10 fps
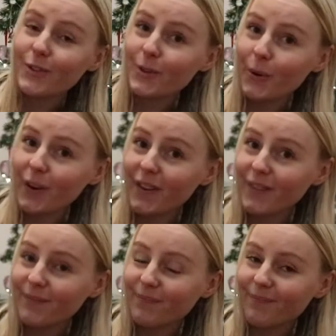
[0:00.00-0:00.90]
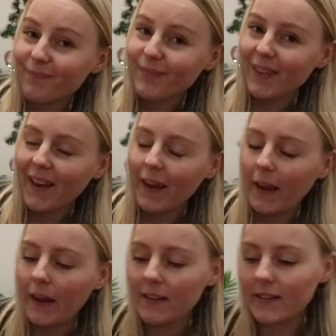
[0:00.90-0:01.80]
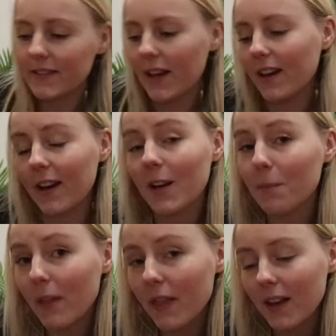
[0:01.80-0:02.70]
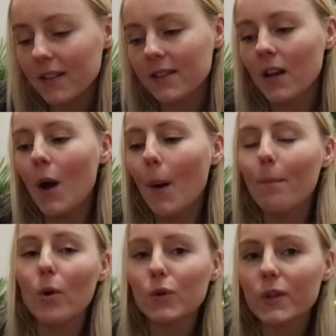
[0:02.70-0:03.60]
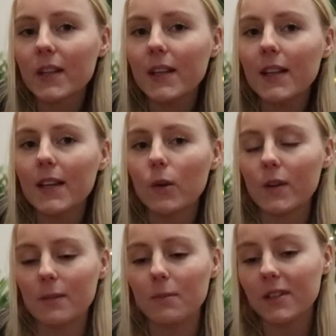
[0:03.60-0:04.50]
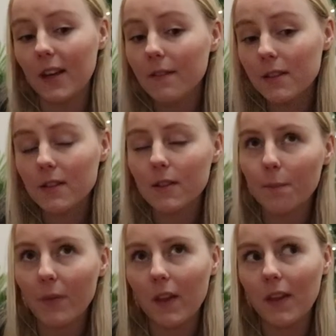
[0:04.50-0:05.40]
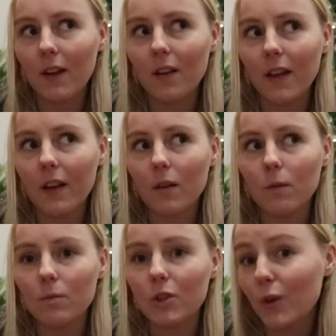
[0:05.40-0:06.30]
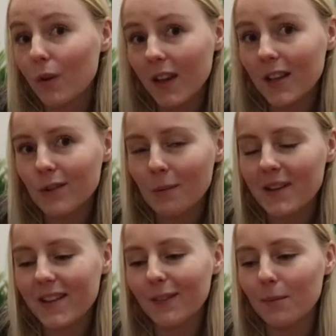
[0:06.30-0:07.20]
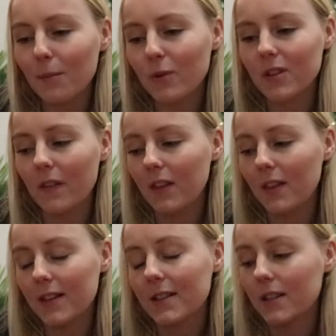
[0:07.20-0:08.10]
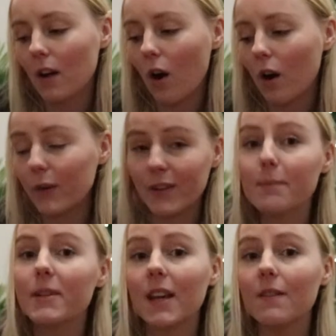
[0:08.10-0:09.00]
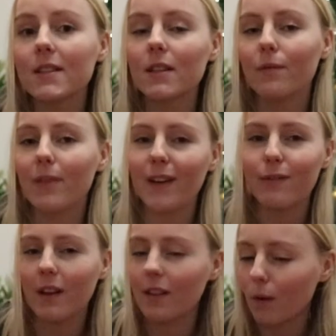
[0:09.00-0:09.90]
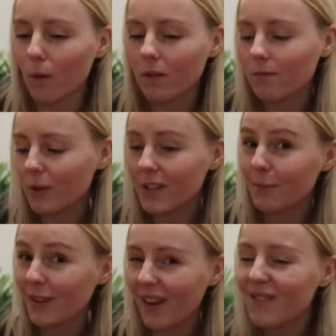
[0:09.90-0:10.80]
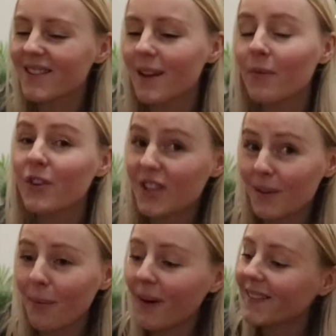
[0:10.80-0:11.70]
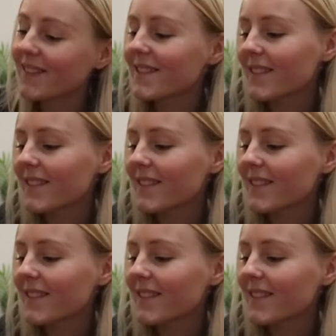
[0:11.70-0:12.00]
store and I got a couple of things, mostly Christmas gifts. I think I got like two things for myself, but most of this are Christmas gifts, like fun little Christmas gifts, cheap ones,